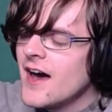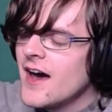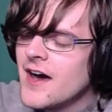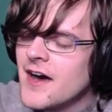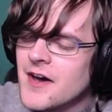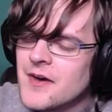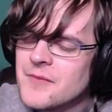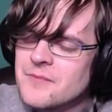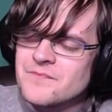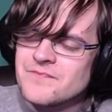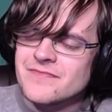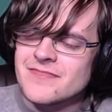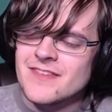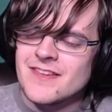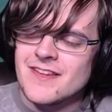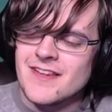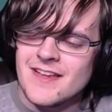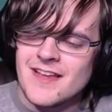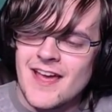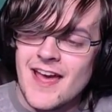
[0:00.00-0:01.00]
And
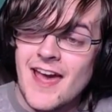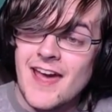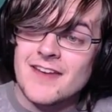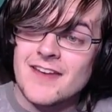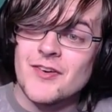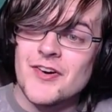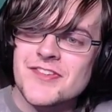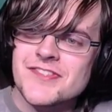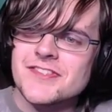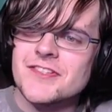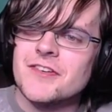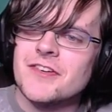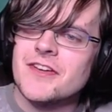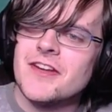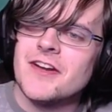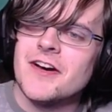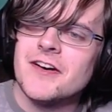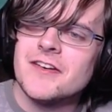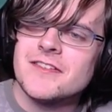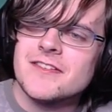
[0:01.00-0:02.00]
also,
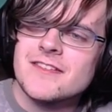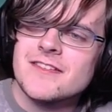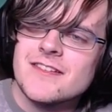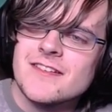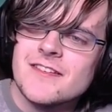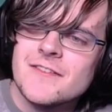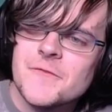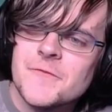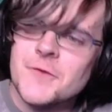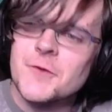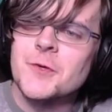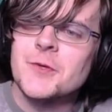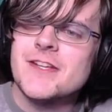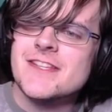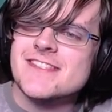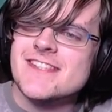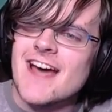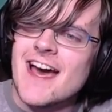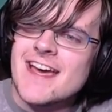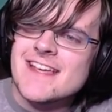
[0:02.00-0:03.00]
you know,
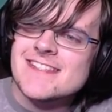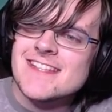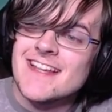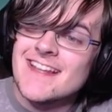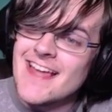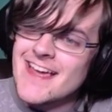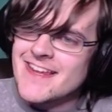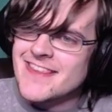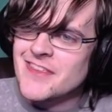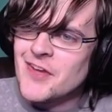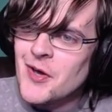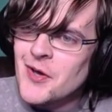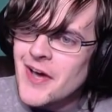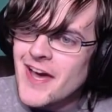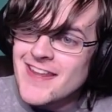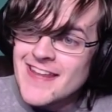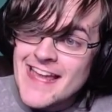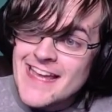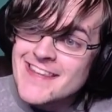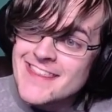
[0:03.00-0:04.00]
food is nice. I like
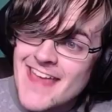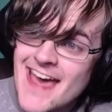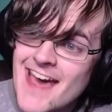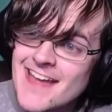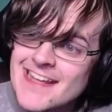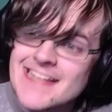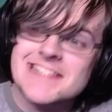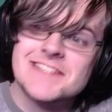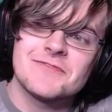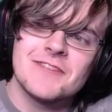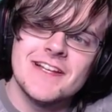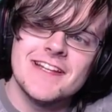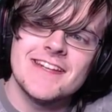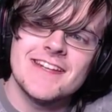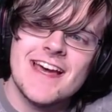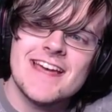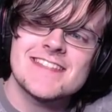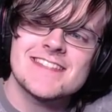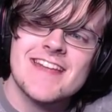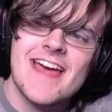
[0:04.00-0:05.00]
that. That's
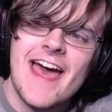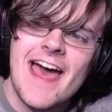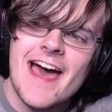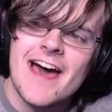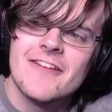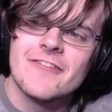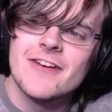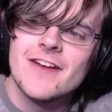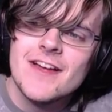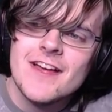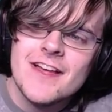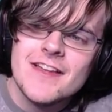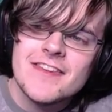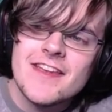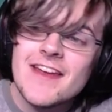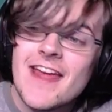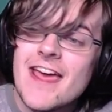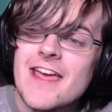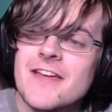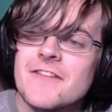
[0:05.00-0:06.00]
really nice to have.
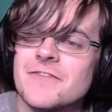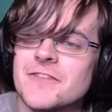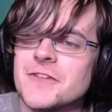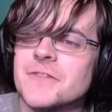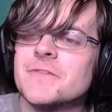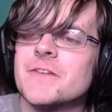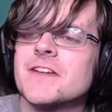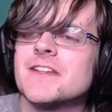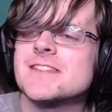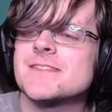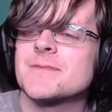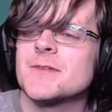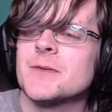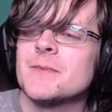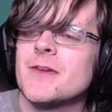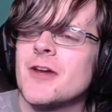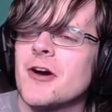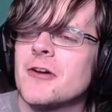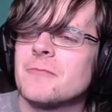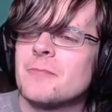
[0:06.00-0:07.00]
Then, hey, feel free to
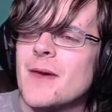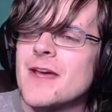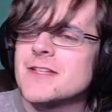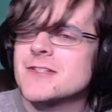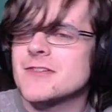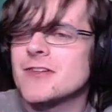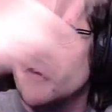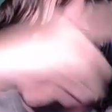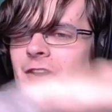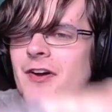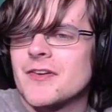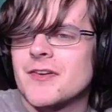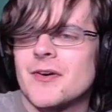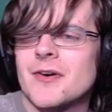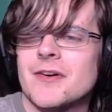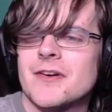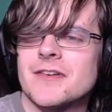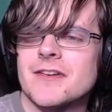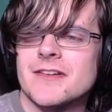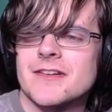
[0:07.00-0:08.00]
support me on Patreon,
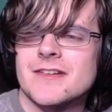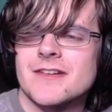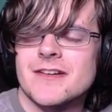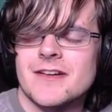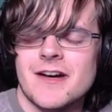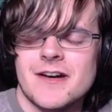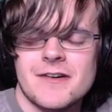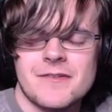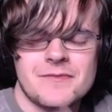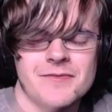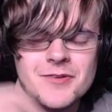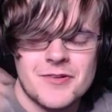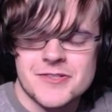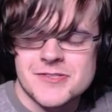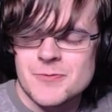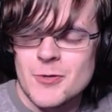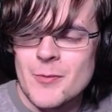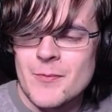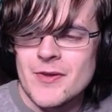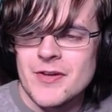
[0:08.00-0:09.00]

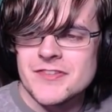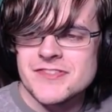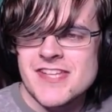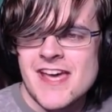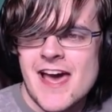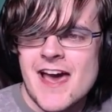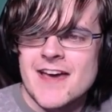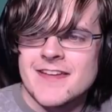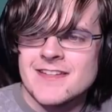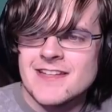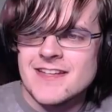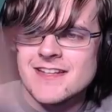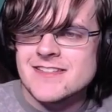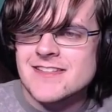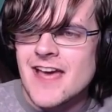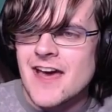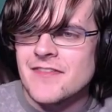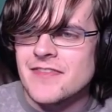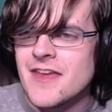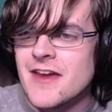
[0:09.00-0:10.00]
or support me on TAD,
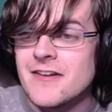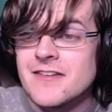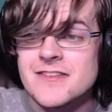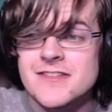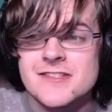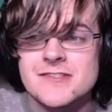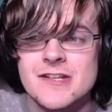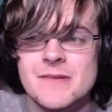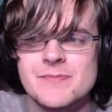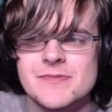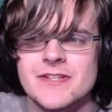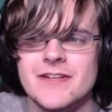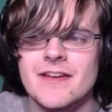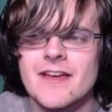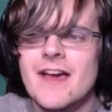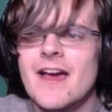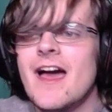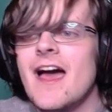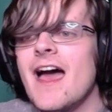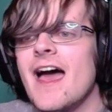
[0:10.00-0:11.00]
link down there in the description.